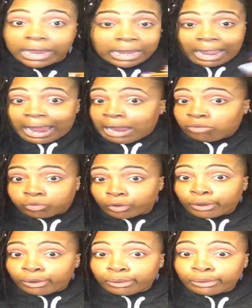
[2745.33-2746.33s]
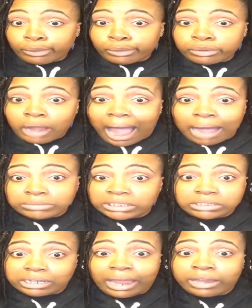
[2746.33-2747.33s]
It ain't rude. I'm
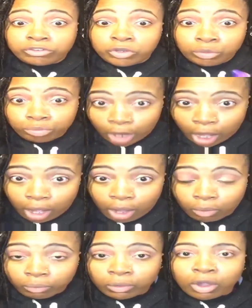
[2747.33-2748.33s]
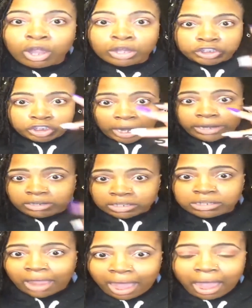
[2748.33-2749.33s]
just letting you know check the
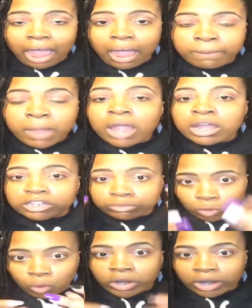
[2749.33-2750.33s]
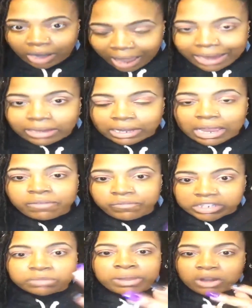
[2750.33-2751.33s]
time, because more than likely, if
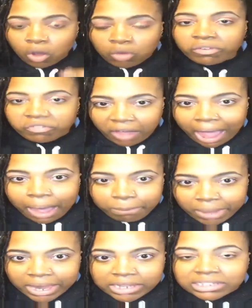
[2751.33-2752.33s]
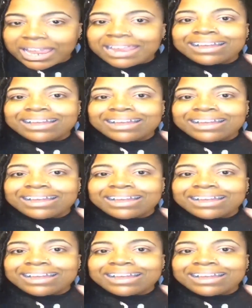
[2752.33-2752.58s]
it's been over five minutes, they